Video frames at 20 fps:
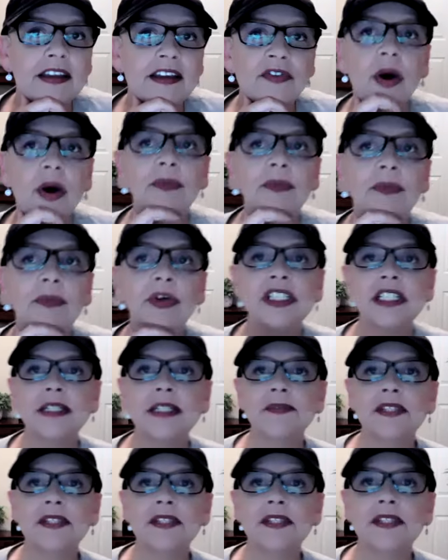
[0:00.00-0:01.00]
if you want more
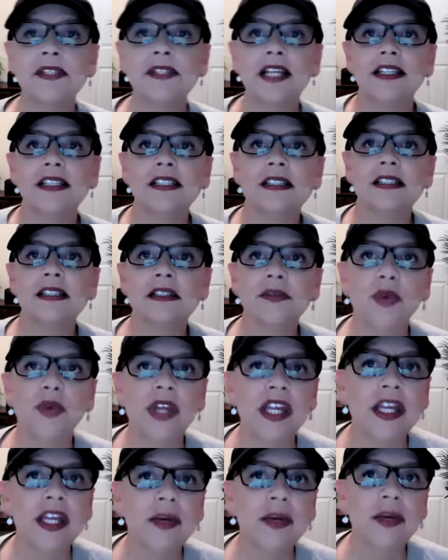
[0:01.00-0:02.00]
tips like this,
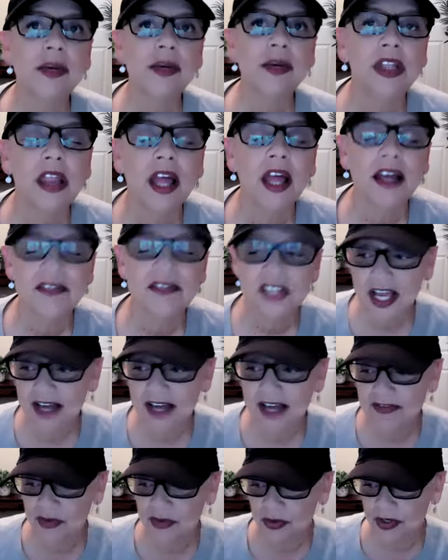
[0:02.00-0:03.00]
we would love
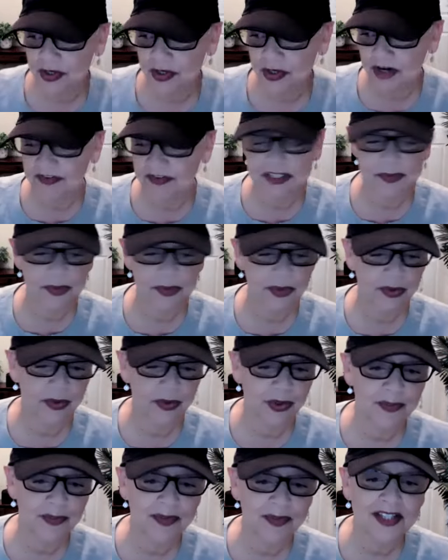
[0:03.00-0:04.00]
to have you in our Facebook
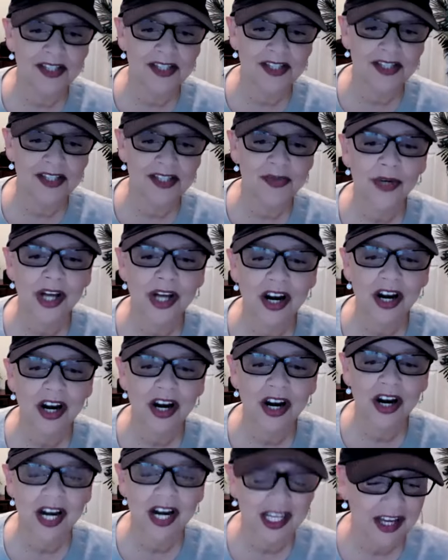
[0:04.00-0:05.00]
group. That's where we
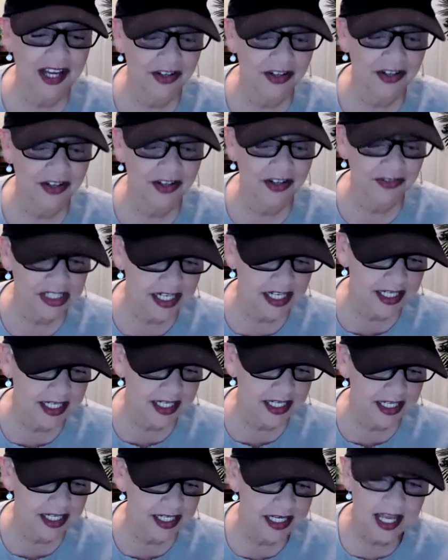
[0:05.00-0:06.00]
are hanging out every
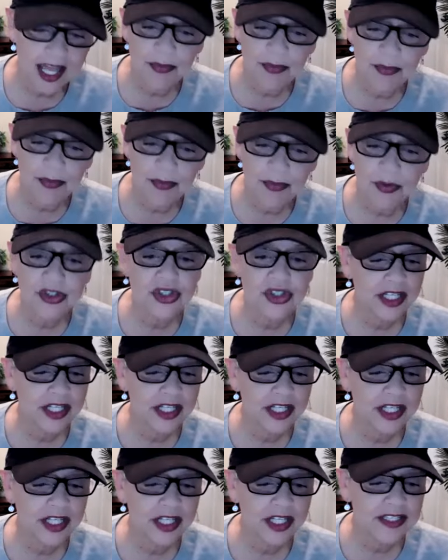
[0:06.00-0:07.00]
day, and we're
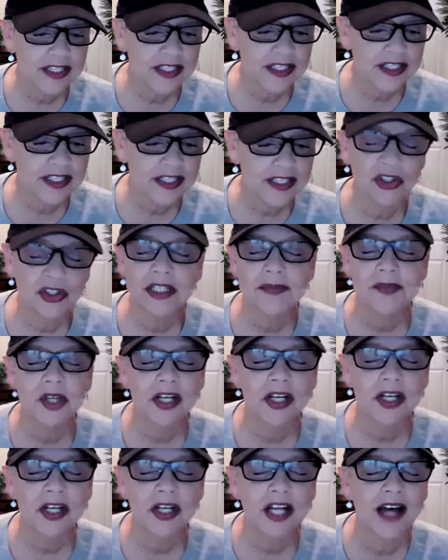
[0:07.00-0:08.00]
just giving you
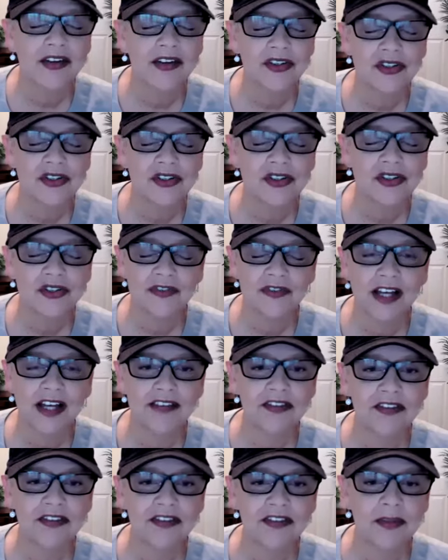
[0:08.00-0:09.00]
tips on how to
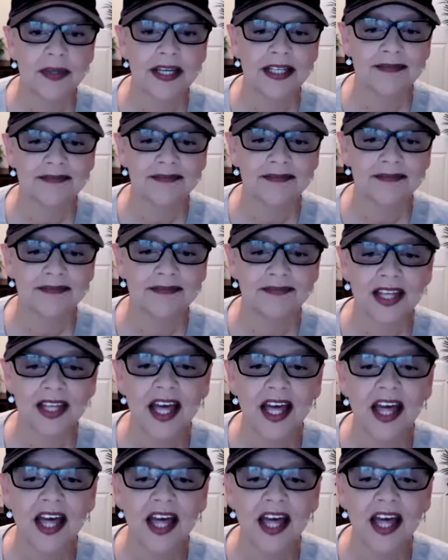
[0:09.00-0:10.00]
survive the pain.
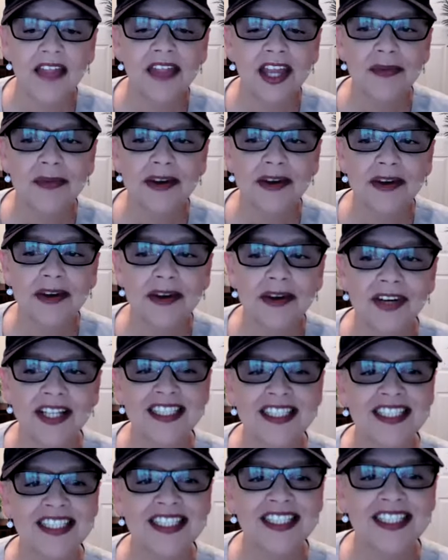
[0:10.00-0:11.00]
Thank you, my
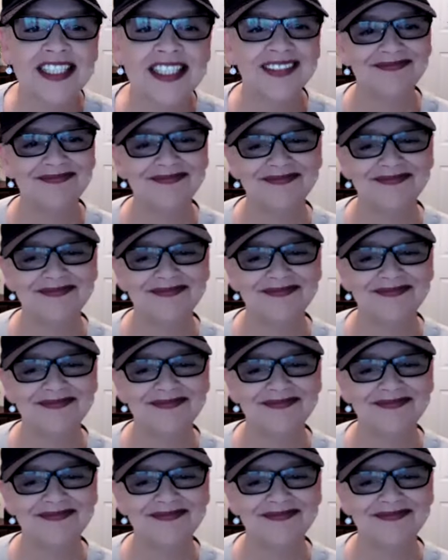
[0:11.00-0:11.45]
friends.